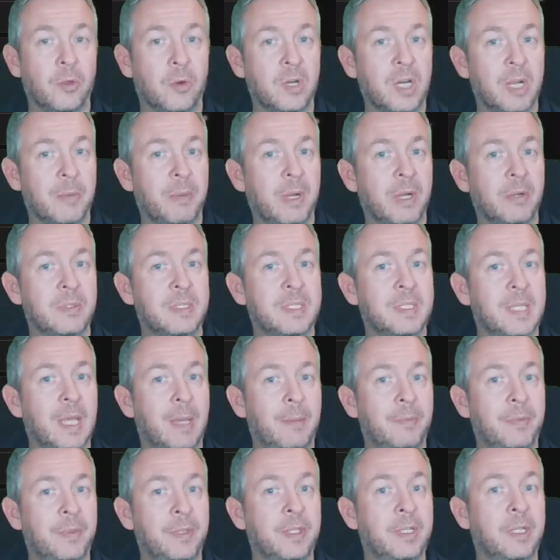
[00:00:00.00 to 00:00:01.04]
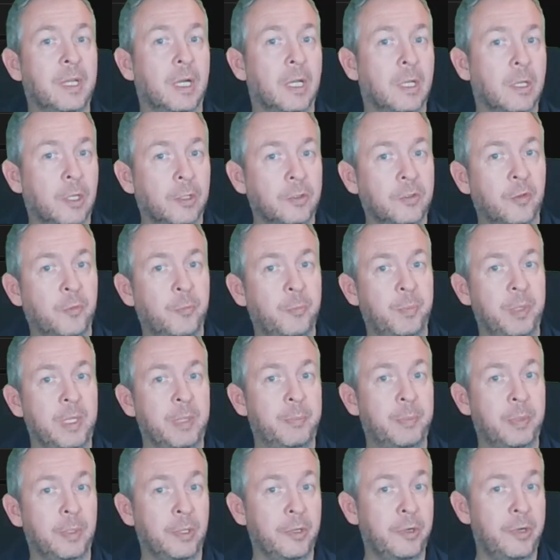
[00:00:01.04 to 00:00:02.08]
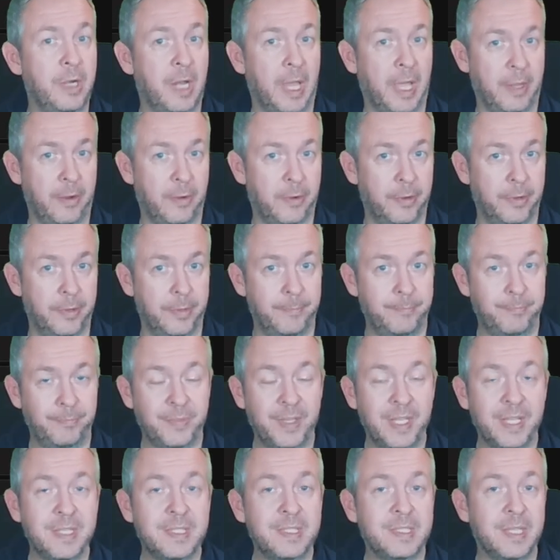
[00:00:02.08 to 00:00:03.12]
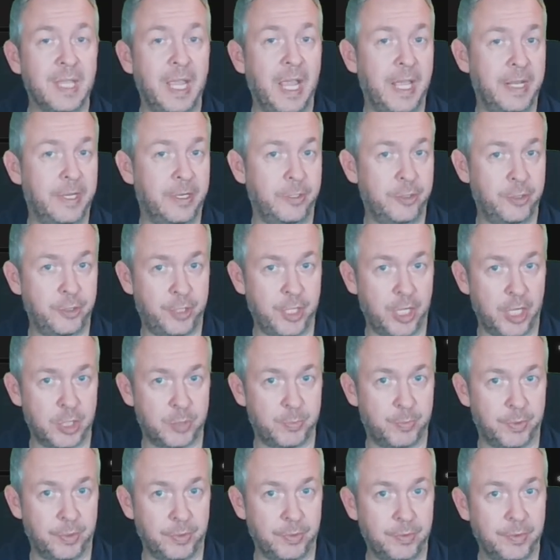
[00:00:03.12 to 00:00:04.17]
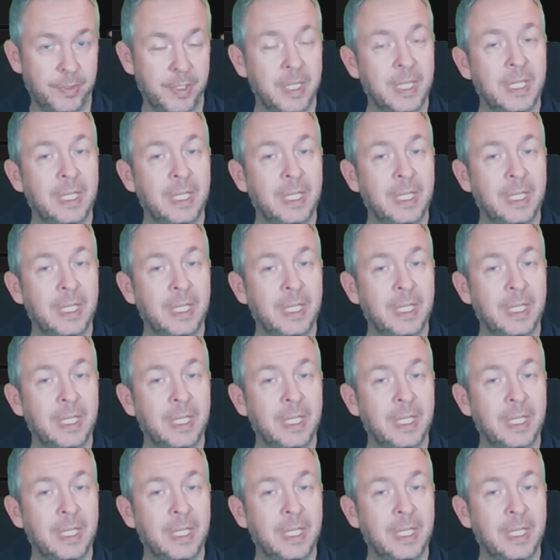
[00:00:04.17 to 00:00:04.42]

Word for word: talk about something a lot of people rely on that's Energy Dashboard.